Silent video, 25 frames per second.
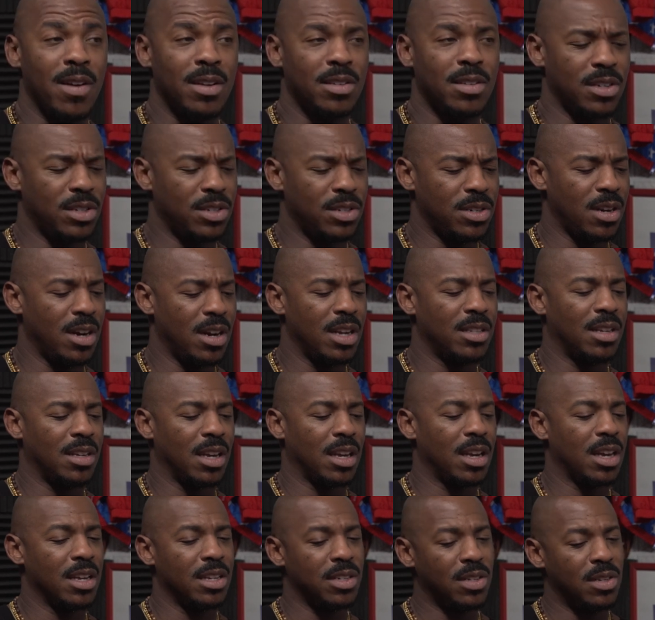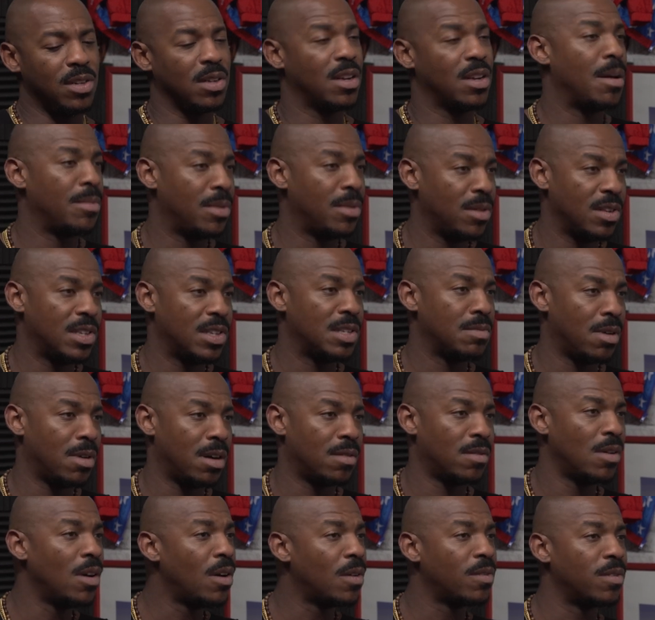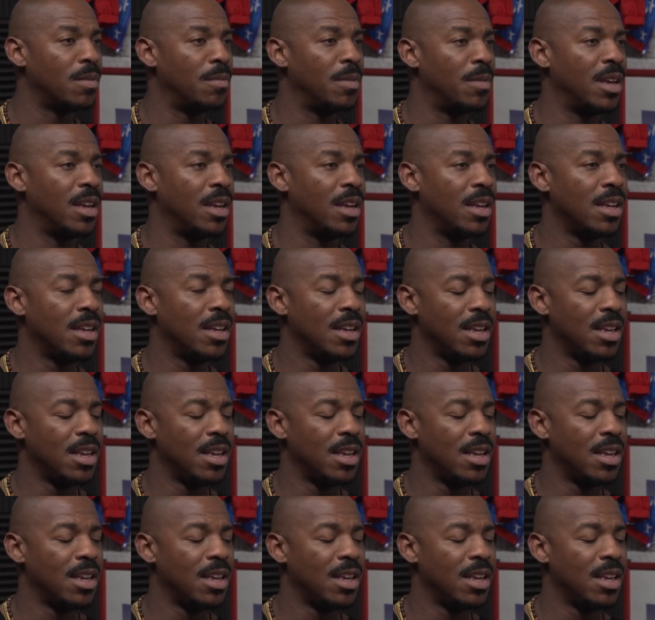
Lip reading: I said, sure. He's like, could you come to this small role for me